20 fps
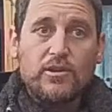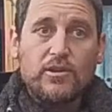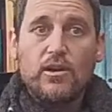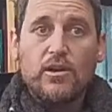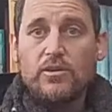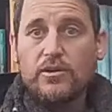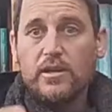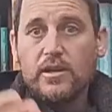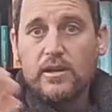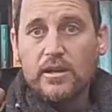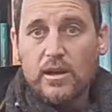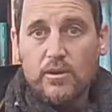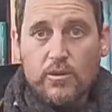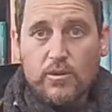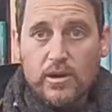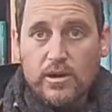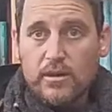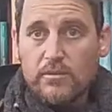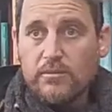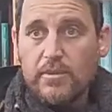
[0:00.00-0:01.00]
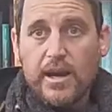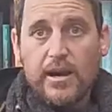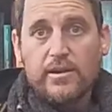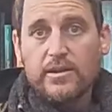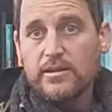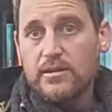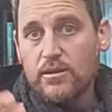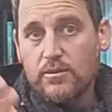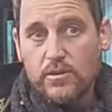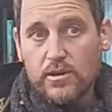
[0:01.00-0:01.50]
clothing and they weren't
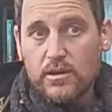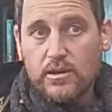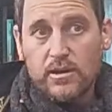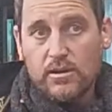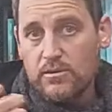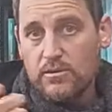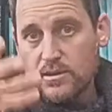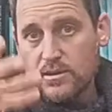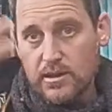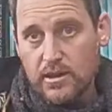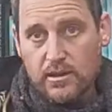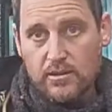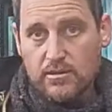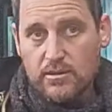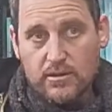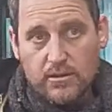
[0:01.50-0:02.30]
embarrassed. It was like,